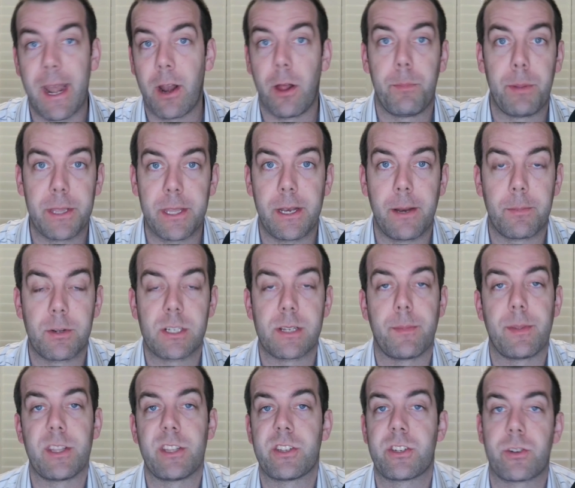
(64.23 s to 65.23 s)
I'll put the numbers up
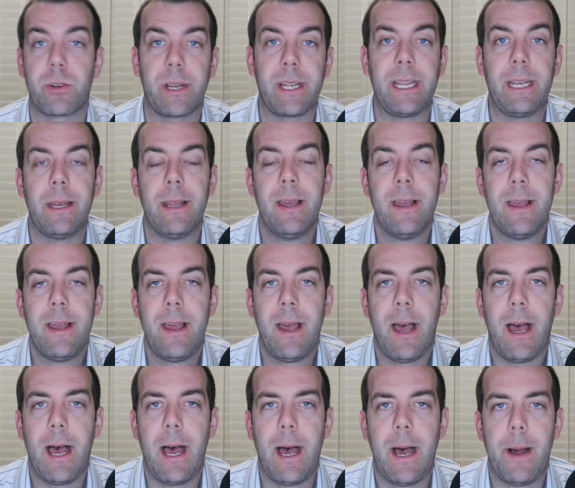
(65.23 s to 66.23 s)
on the screen.
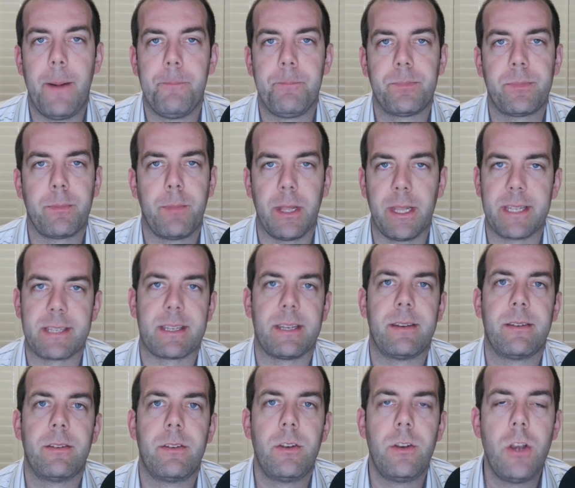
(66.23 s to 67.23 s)
But listen,
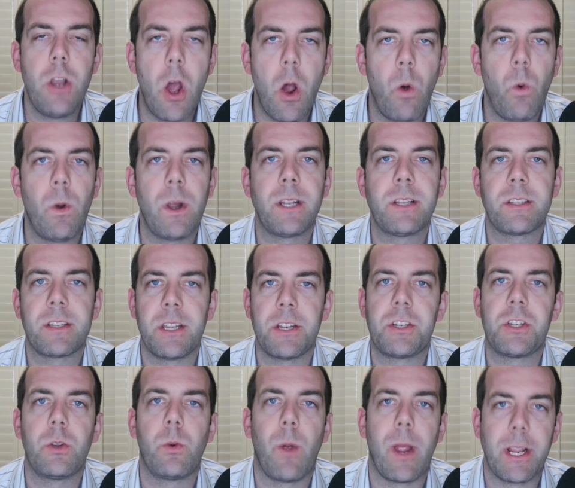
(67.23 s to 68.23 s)
no one's
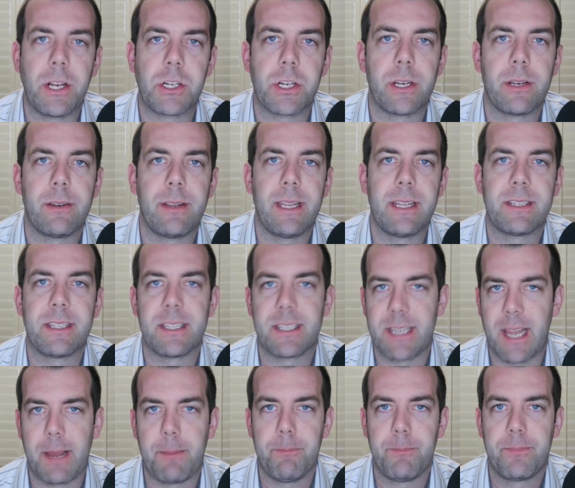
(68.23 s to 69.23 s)
situation is the
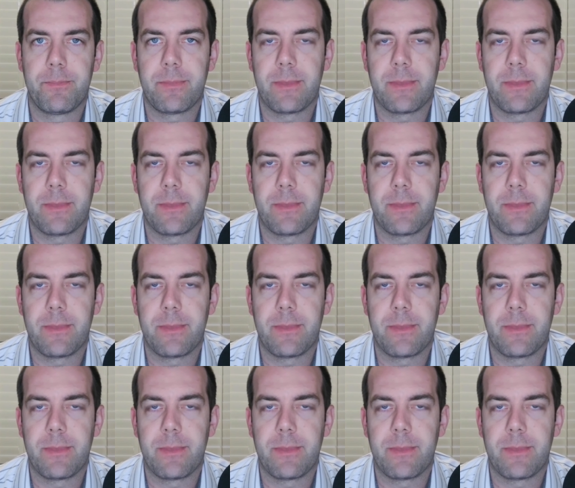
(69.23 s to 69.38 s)
same.